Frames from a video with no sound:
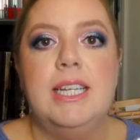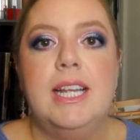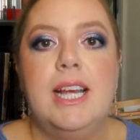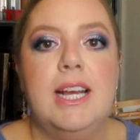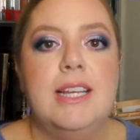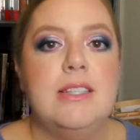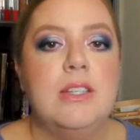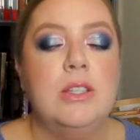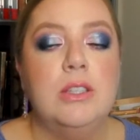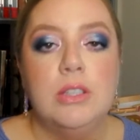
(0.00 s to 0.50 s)
It
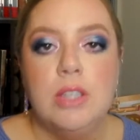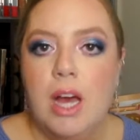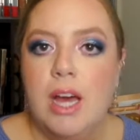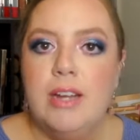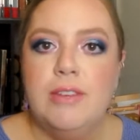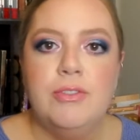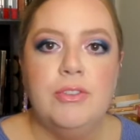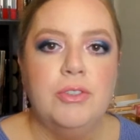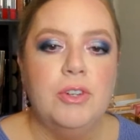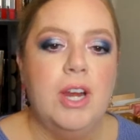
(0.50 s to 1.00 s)
has a lot
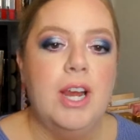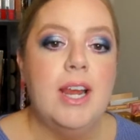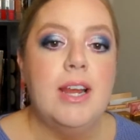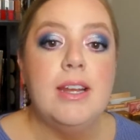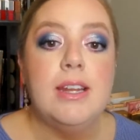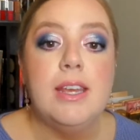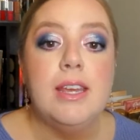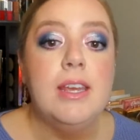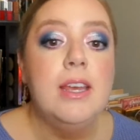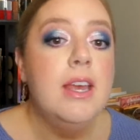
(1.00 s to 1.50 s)
of
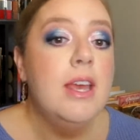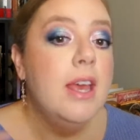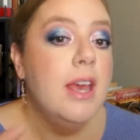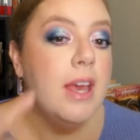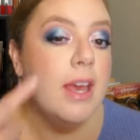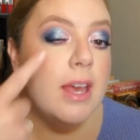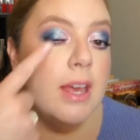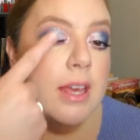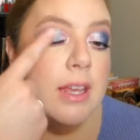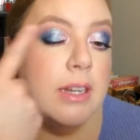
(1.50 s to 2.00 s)
variety
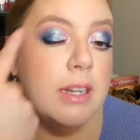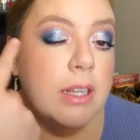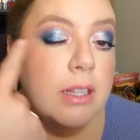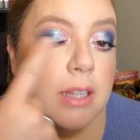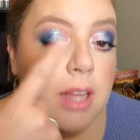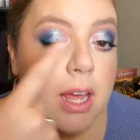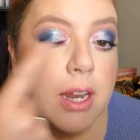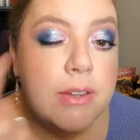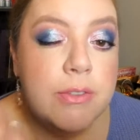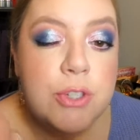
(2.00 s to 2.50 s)
and a
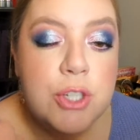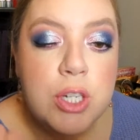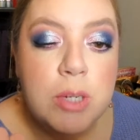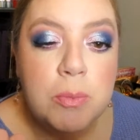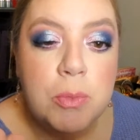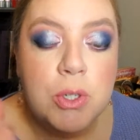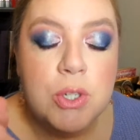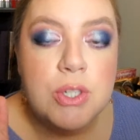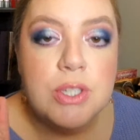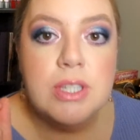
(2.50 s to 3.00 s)
lot of
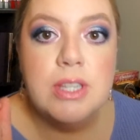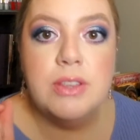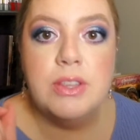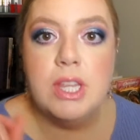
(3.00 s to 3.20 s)
shimmers